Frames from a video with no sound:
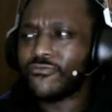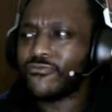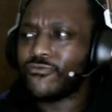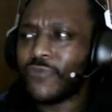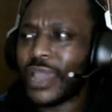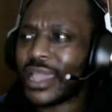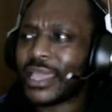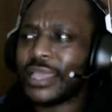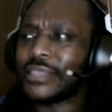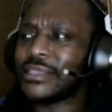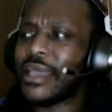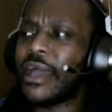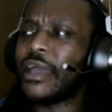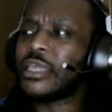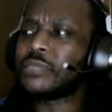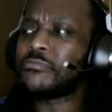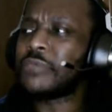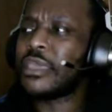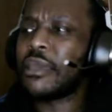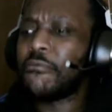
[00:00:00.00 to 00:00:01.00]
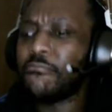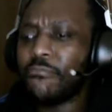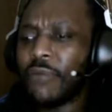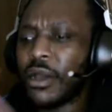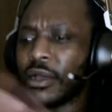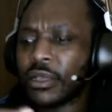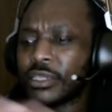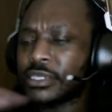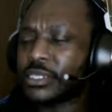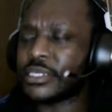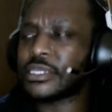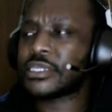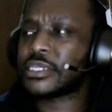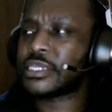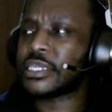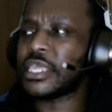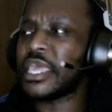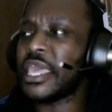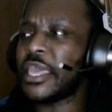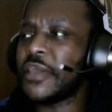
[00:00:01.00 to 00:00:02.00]
recognize me amongst the
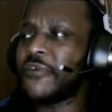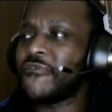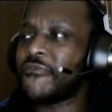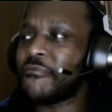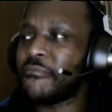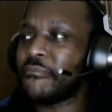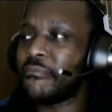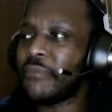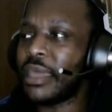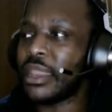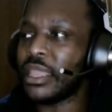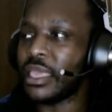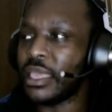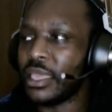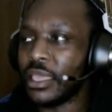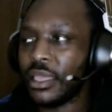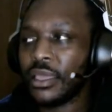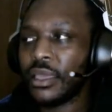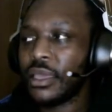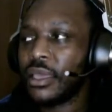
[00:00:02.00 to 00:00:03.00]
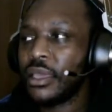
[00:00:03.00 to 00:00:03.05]
sea of many.